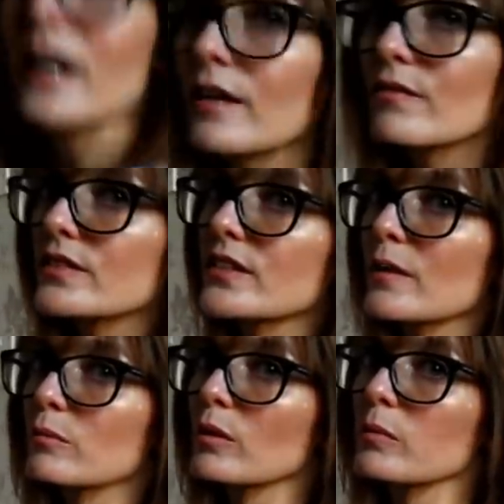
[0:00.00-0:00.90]
I have the
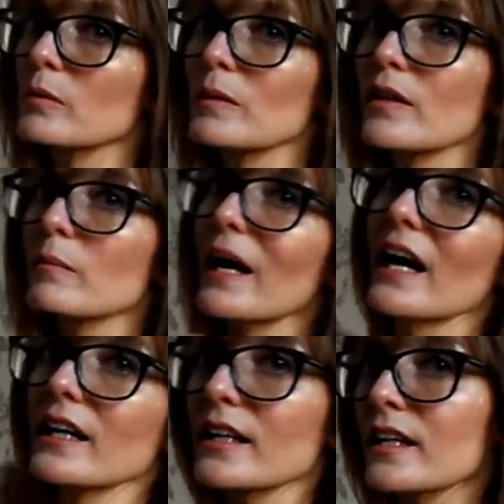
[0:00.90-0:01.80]
same problem at the
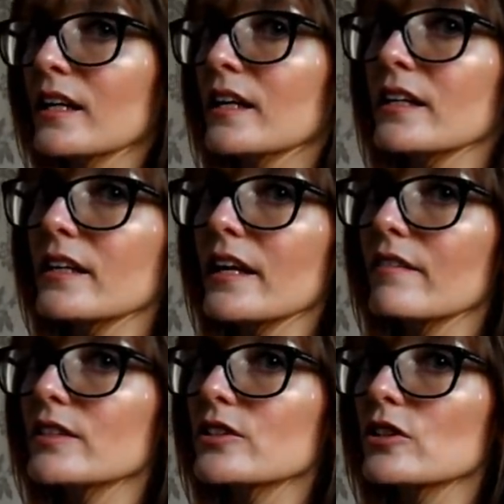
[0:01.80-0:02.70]
back.
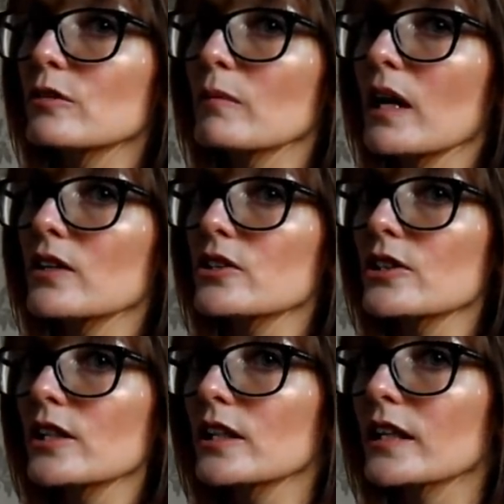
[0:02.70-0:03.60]
There is too
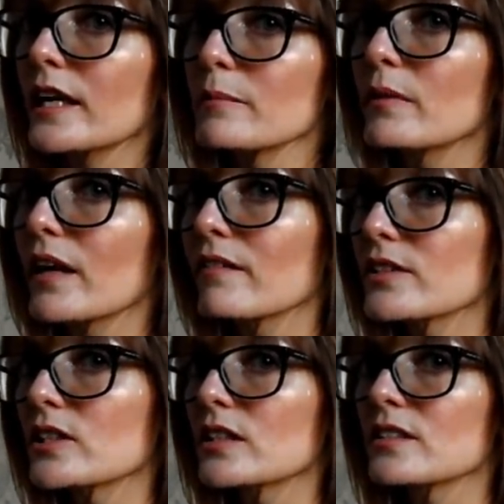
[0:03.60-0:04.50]
much gape
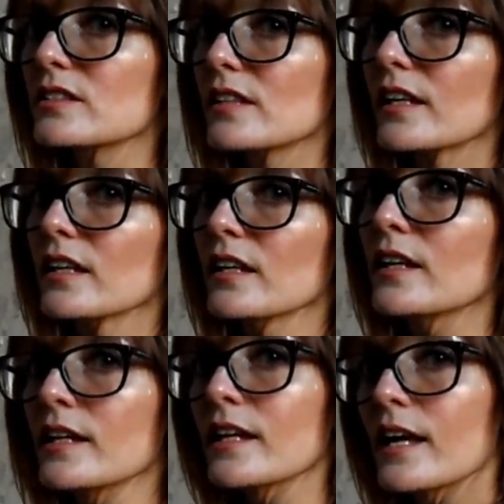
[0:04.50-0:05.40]
there, as you can see.